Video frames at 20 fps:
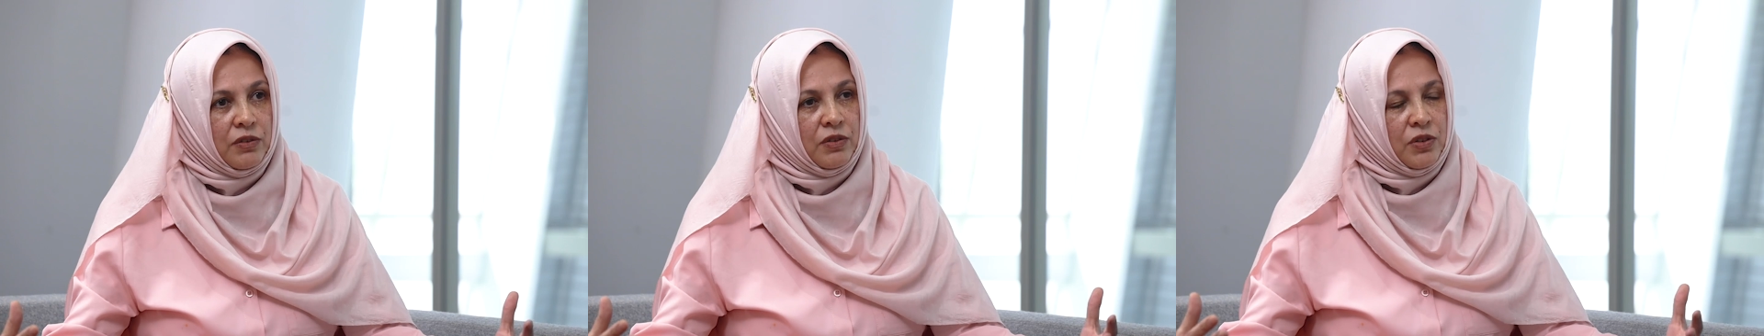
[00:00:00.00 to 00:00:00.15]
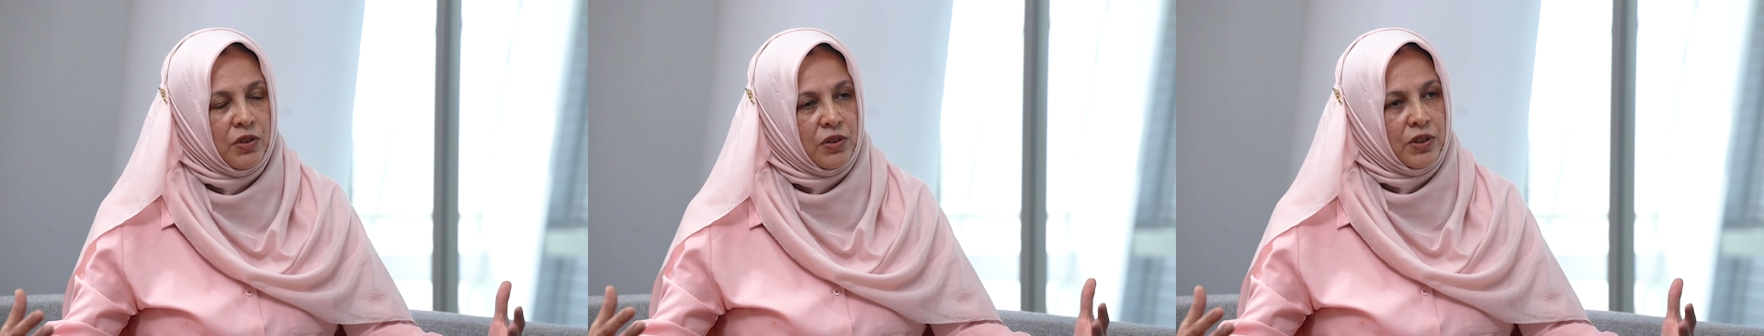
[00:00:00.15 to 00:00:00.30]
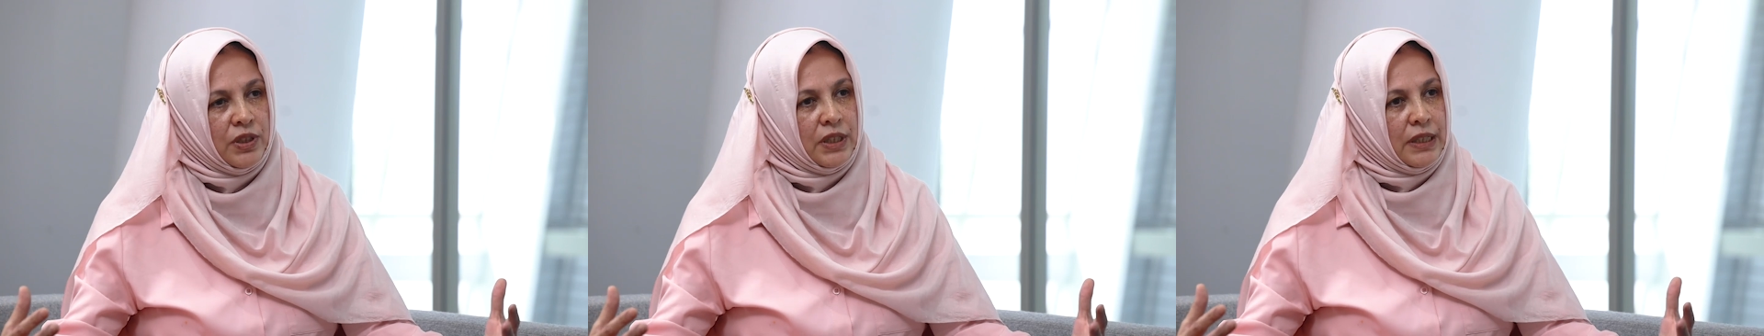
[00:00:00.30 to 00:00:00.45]
of
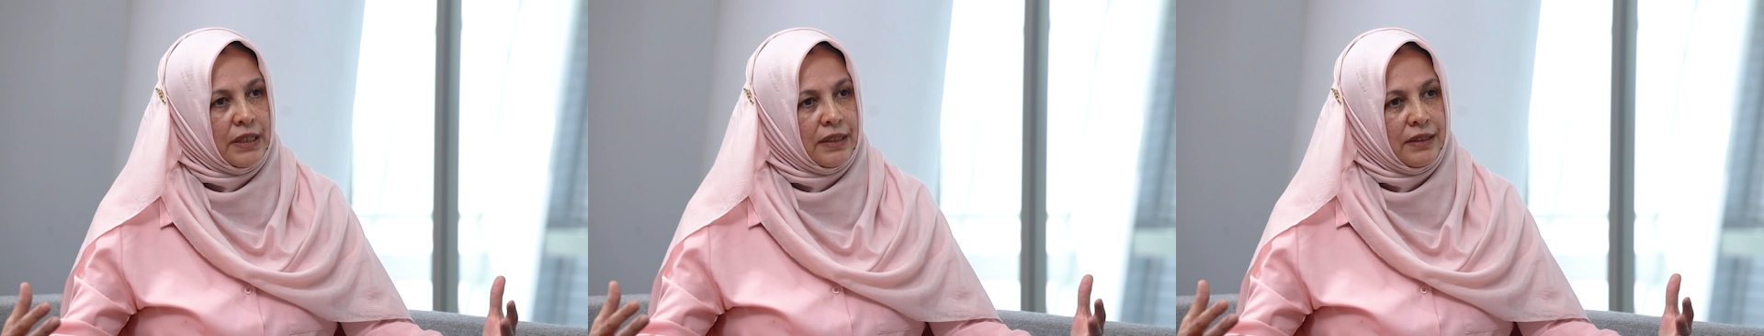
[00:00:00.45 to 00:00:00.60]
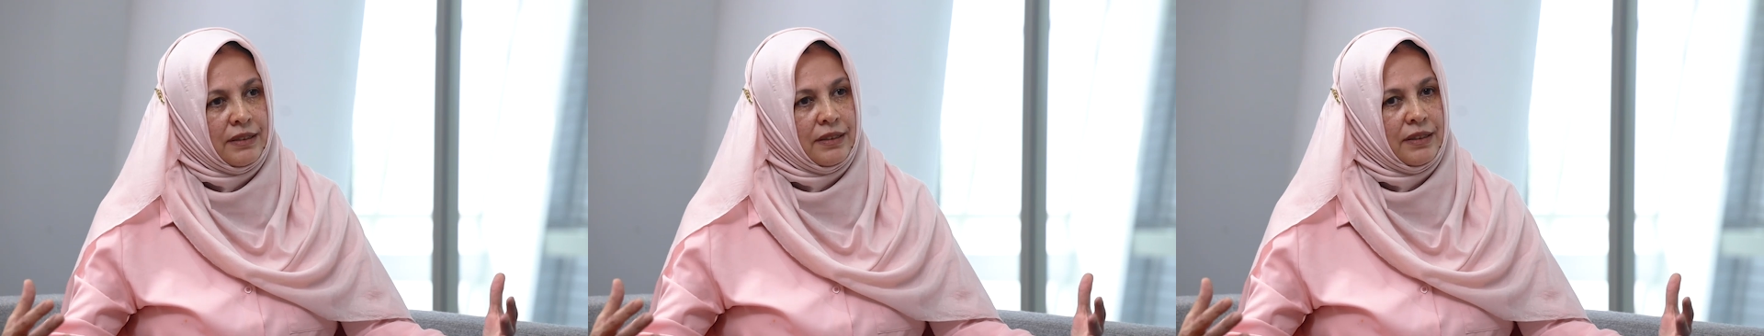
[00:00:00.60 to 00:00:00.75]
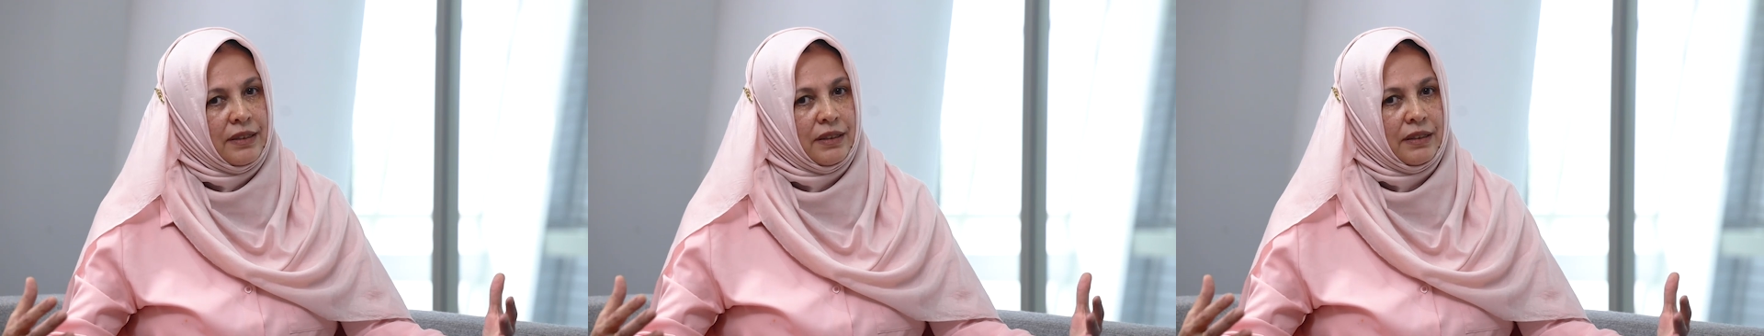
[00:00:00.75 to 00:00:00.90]

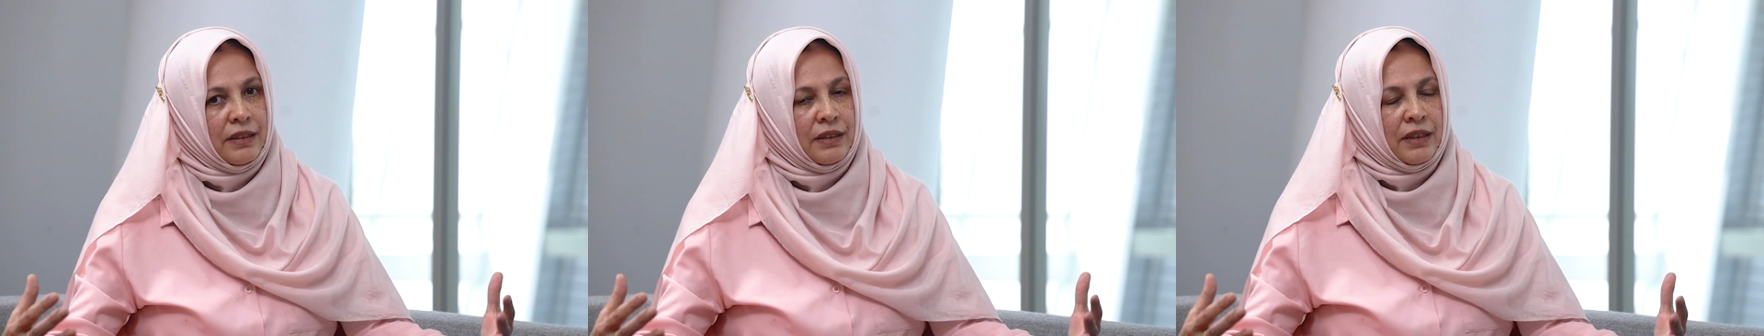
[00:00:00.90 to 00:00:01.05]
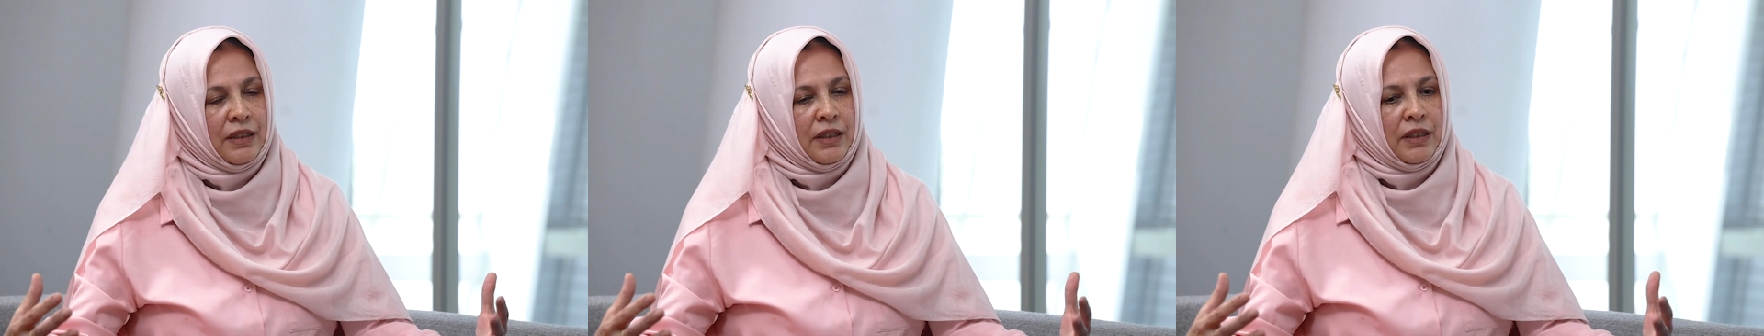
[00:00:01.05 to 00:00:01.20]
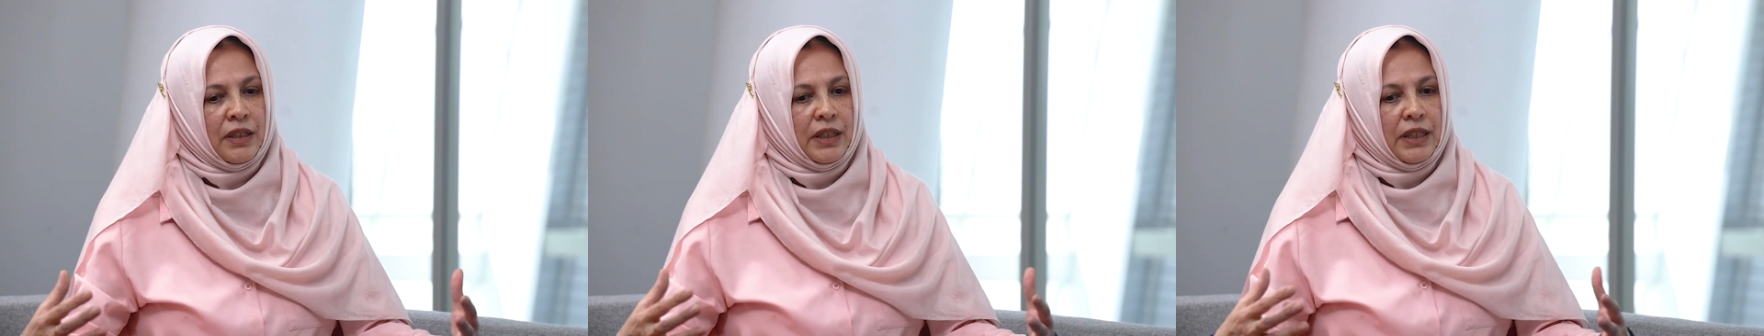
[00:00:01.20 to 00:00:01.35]
society
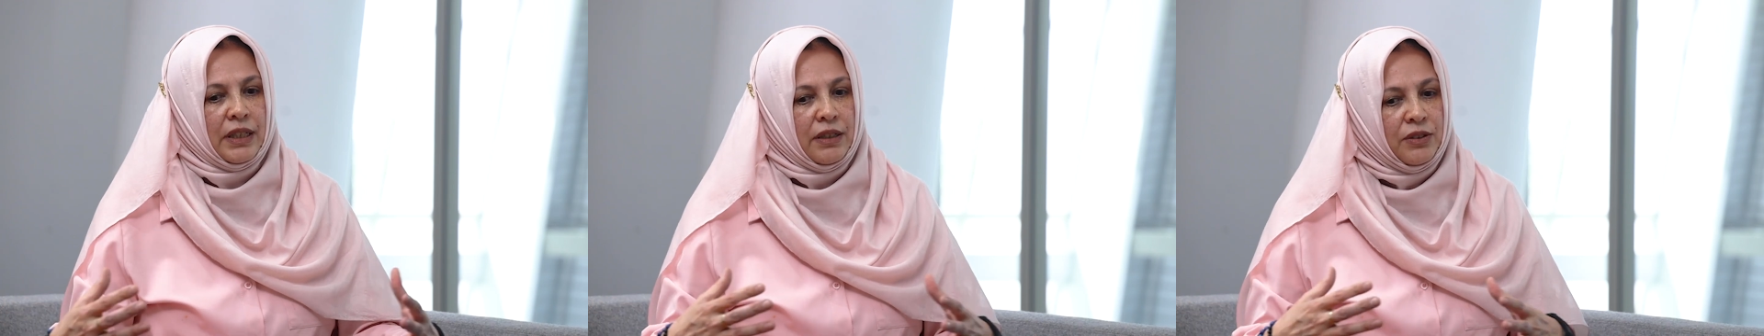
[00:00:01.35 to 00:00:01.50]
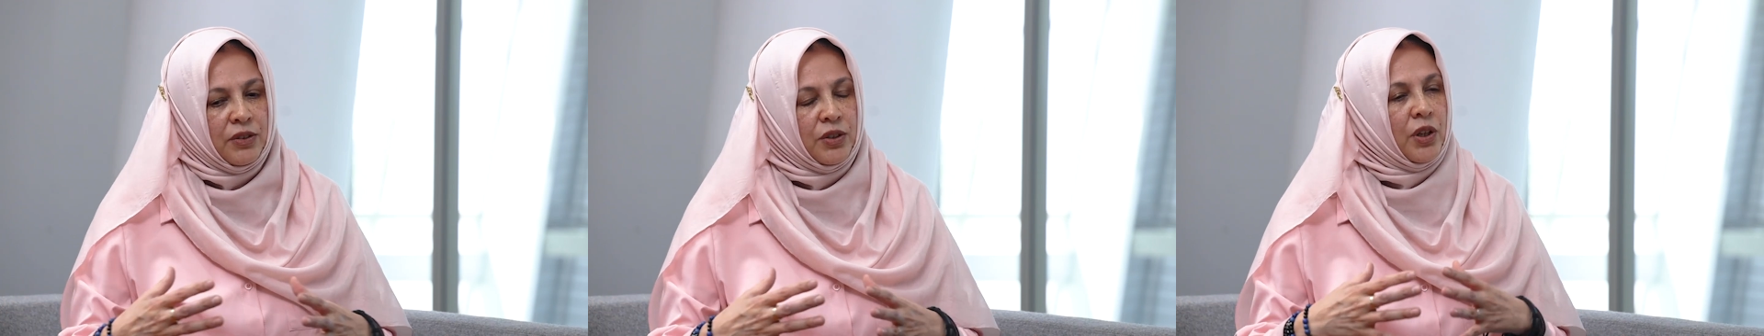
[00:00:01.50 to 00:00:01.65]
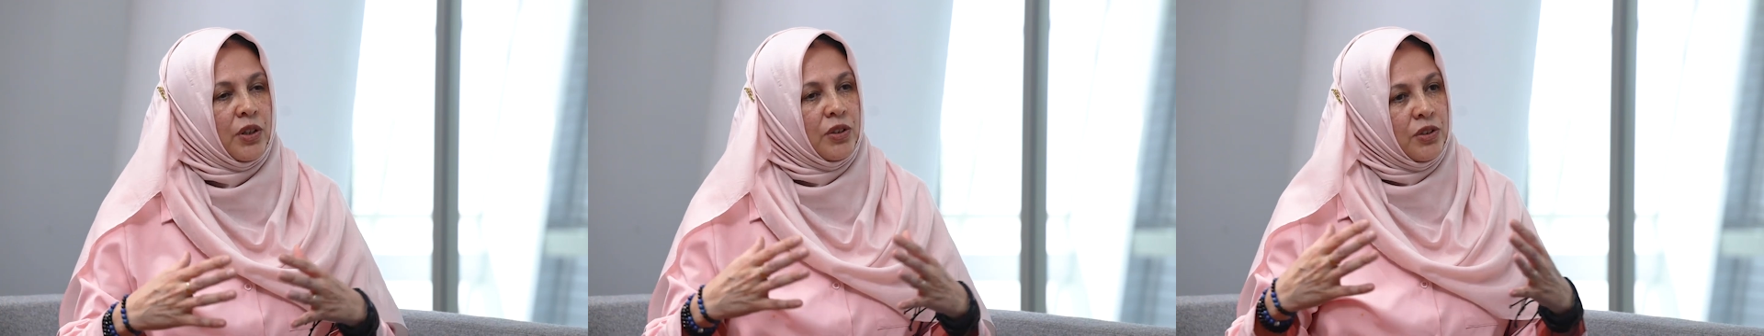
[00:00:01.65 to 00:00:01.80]

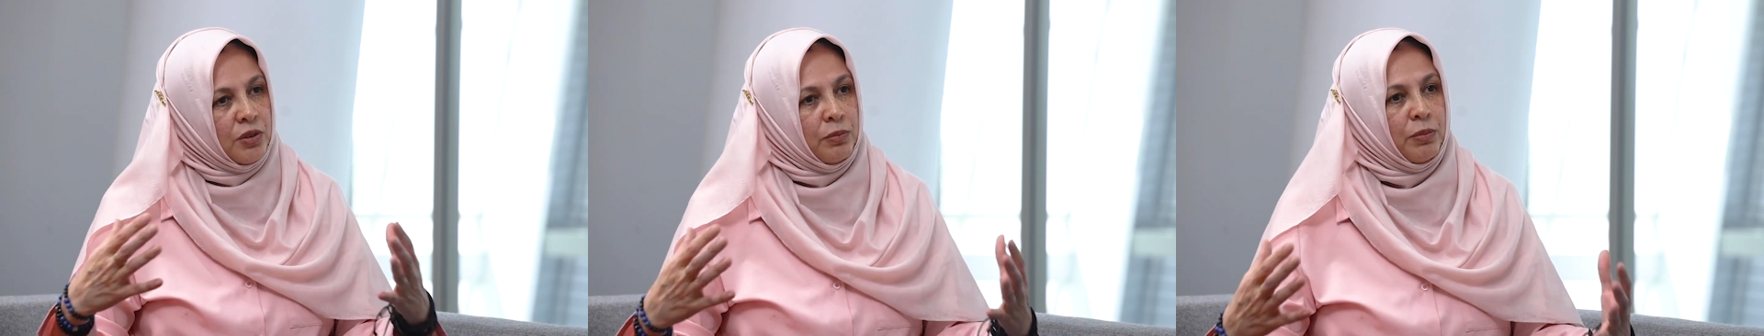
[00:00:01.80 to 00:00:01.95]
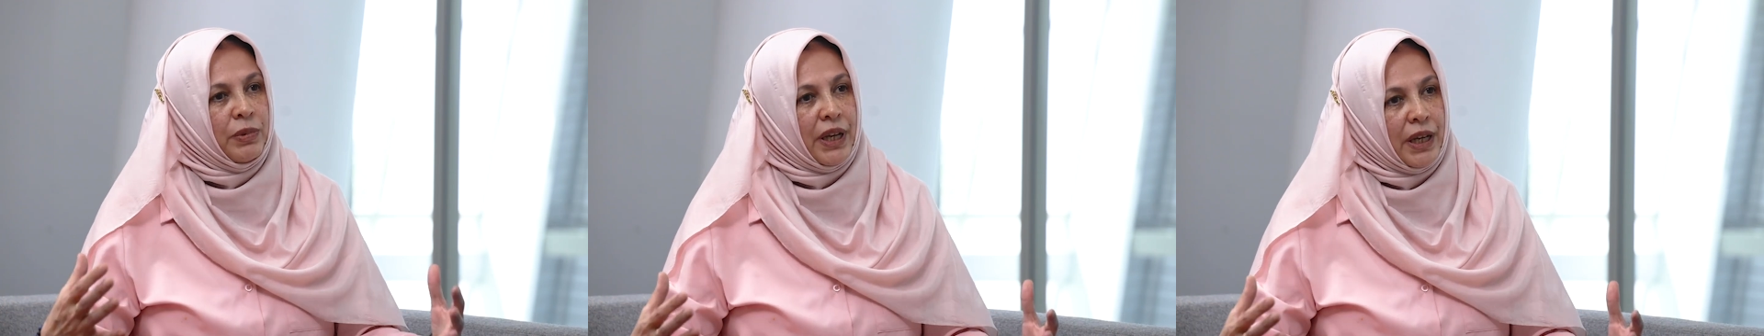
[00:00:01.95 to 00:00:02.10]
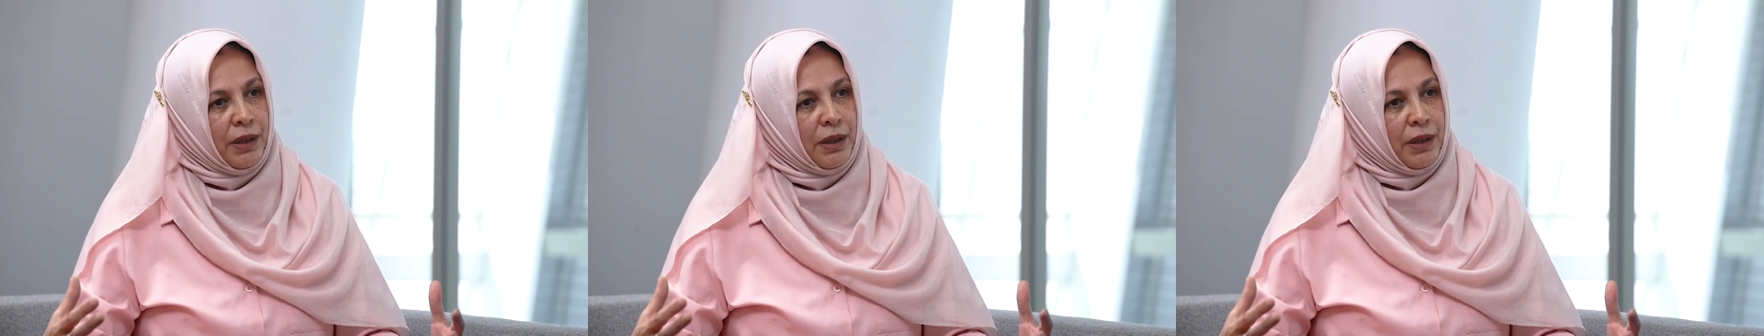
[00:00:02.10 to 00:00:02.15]
is going to be